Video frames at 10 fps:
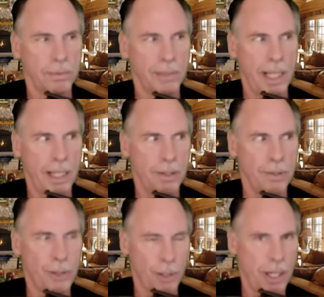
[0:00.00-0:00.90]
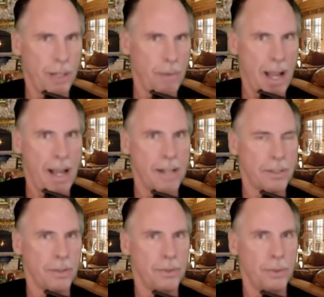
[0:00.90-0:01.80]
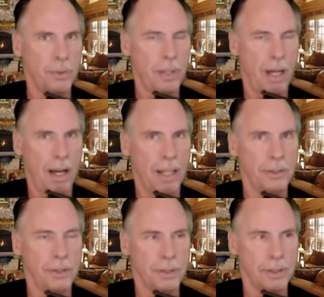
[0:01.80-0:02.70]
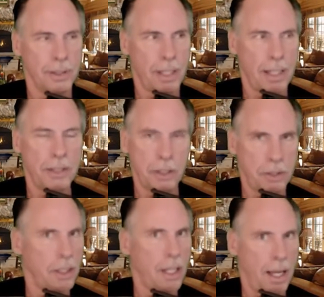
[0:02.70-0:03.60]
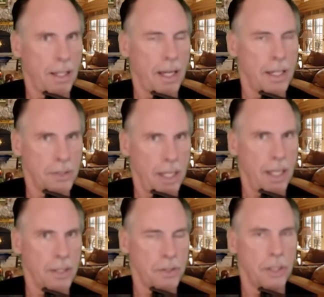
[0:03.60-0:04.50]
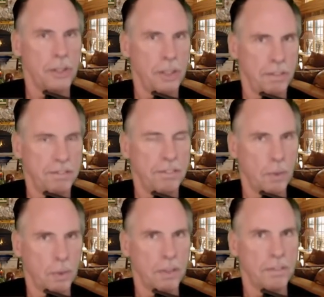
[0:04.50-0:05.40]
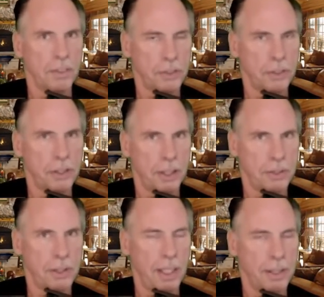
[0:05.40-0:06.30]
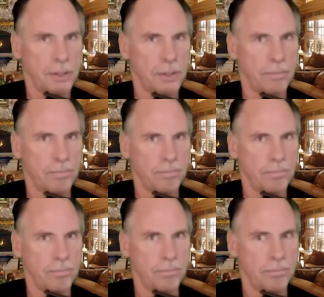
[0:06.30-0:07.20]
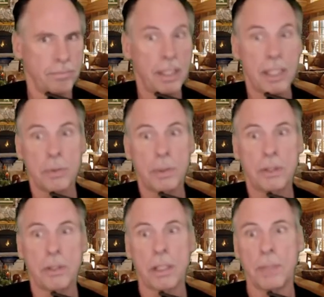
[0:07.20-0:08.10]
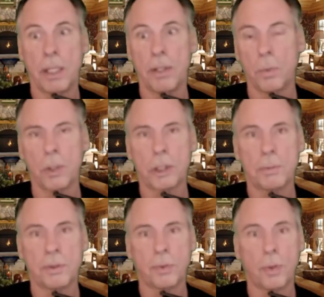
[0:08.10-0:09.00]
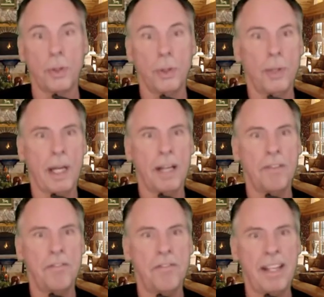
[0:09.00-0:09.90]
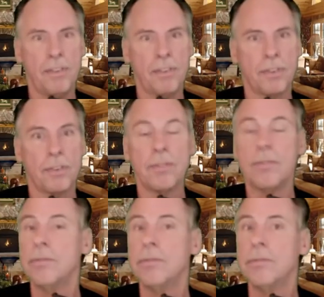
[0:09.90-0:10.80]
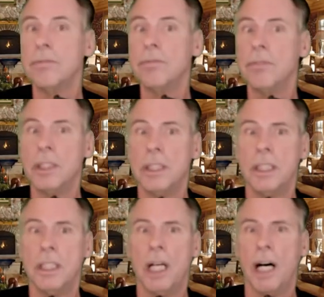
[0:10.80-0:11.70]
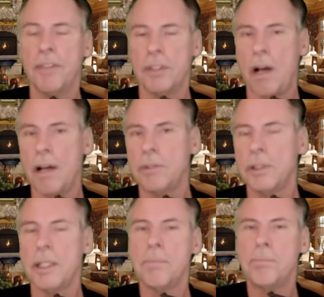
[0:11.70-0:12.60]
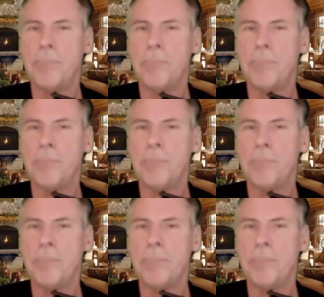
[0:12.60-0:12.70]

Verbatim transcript: and dirty rags unto God, just like Isaiah 64 verse 6 says. That's what he's talking about. Works before you had faith. Of the doctrine of